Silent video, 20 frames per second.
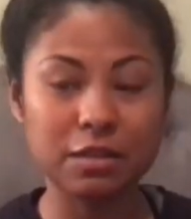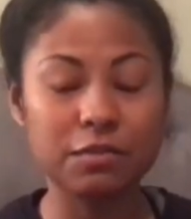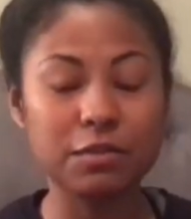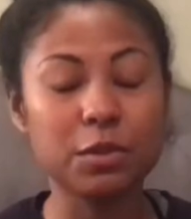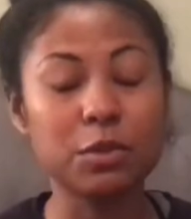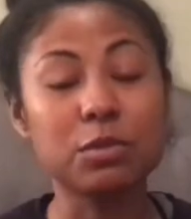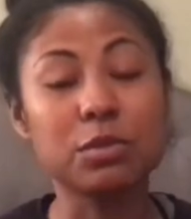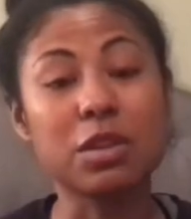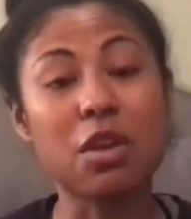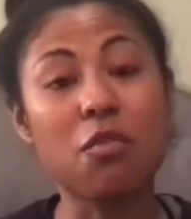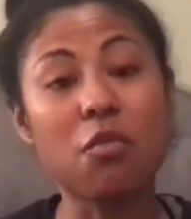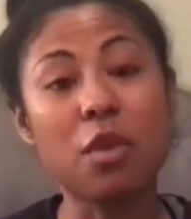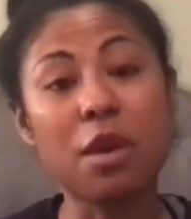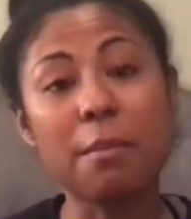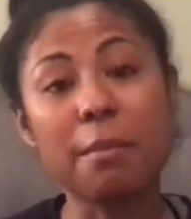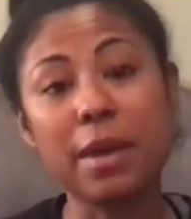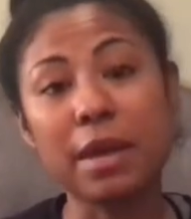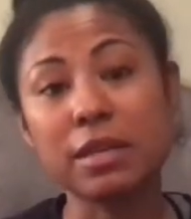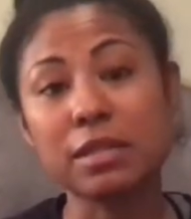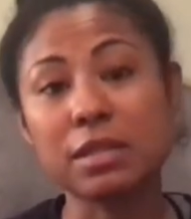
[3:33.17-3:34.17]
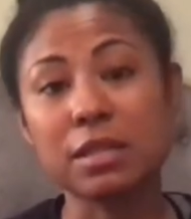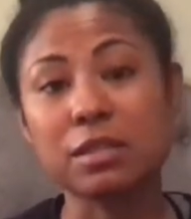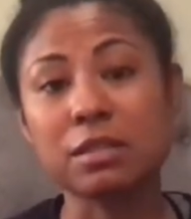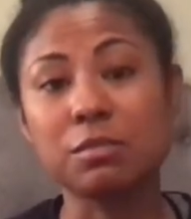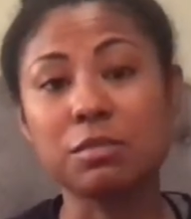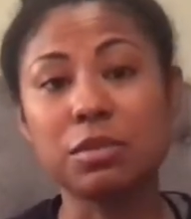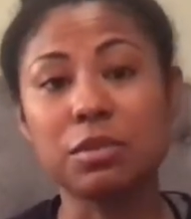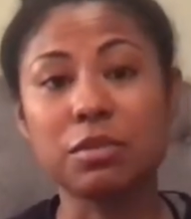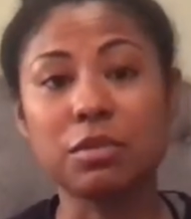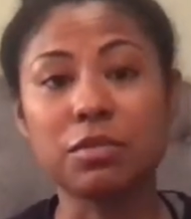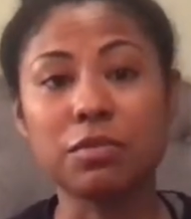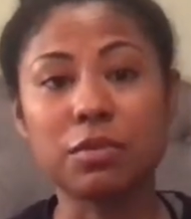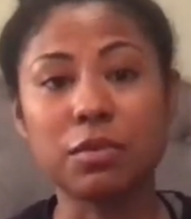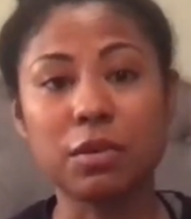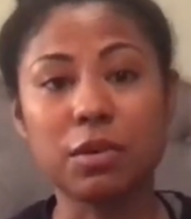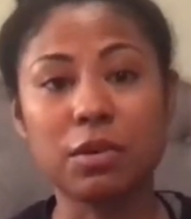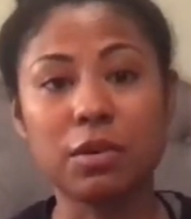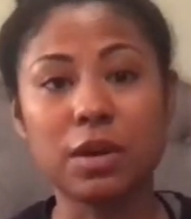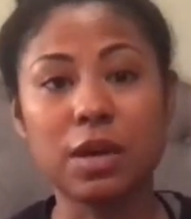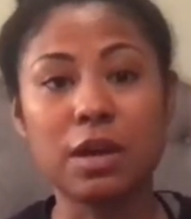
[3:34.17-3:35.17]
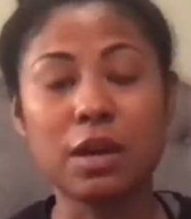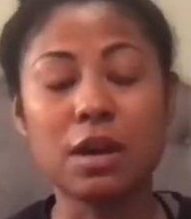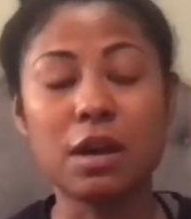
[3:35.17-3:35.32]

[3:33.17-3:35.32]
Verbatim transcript: views of what makes us beautiful.